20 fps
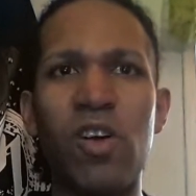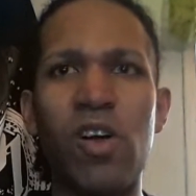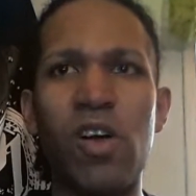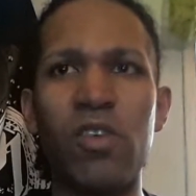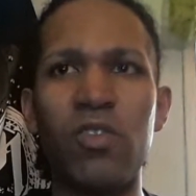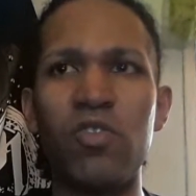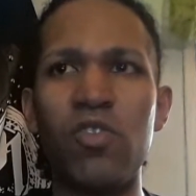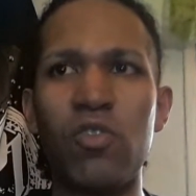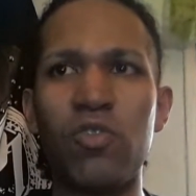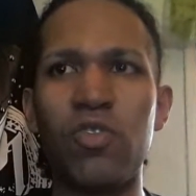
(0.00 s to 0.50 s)

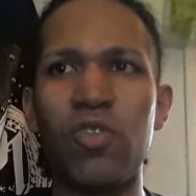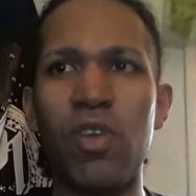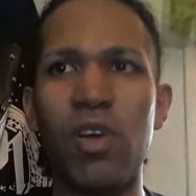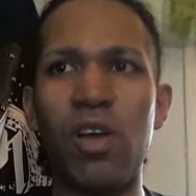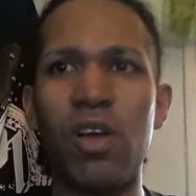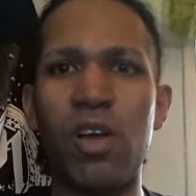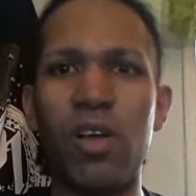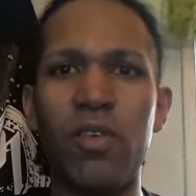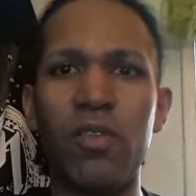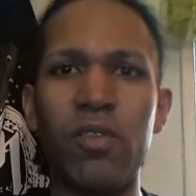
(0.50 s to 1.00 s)
uh, you know, to
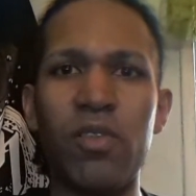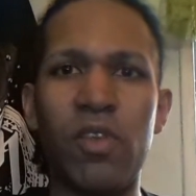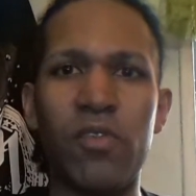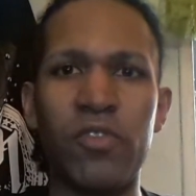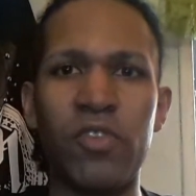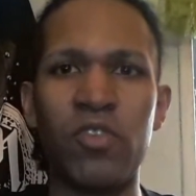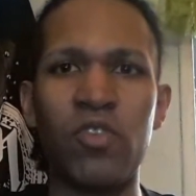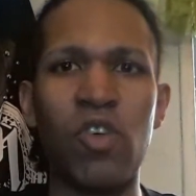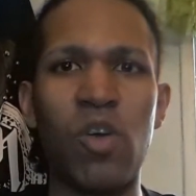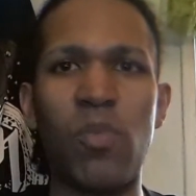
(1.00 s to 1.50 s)
uh, if
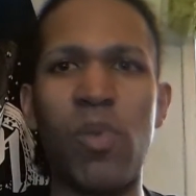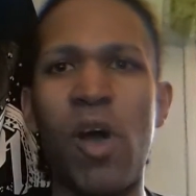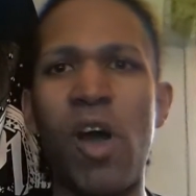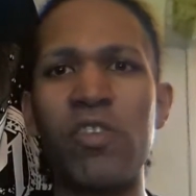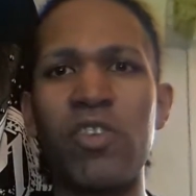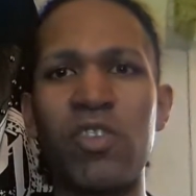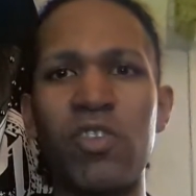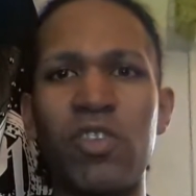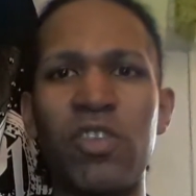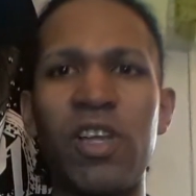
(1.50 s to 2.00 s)
she's gonna
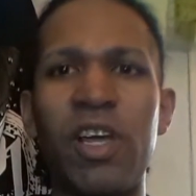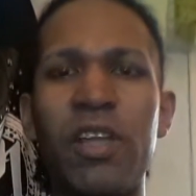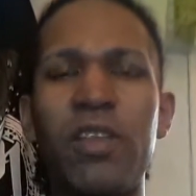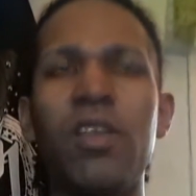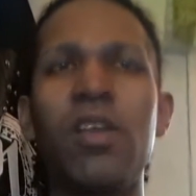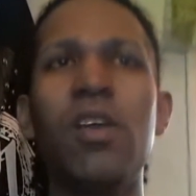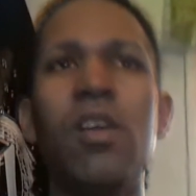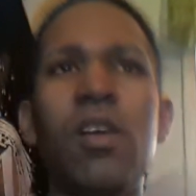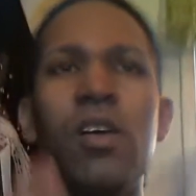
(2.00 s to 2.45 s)
apologize or not,